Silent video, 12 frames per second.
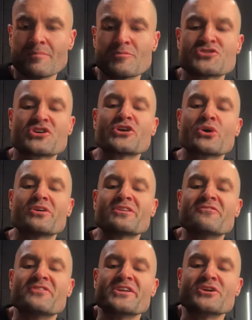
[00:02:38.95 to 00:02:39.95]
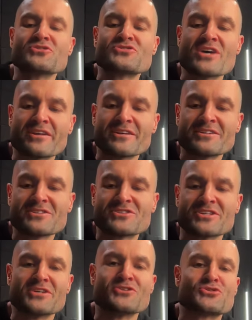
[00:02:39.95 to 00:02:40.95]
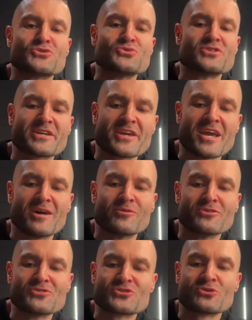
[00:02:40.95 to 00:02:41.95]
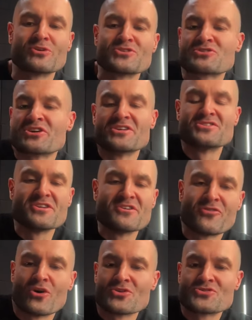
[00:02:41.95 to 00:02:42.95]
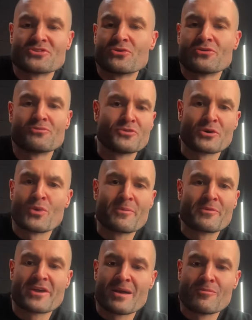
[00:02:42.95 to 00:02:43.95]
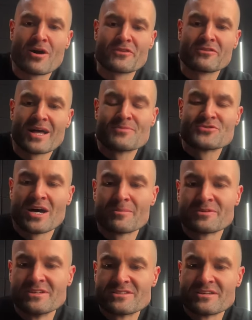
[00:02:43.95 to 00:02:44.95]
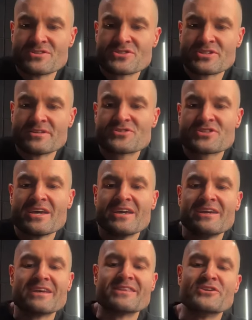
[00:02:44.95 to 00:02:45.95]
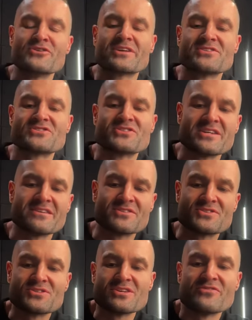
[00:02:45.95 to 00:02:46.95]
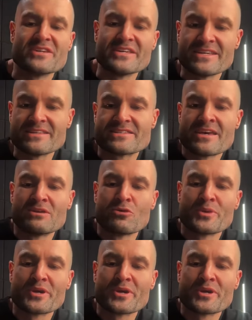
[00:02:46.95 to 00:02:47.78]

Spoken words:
I'm just gonna go into the video settings and choose the camera. So it's gonna default to the webcam on the laptop in this instance, and then you can see the ZV-E10. When we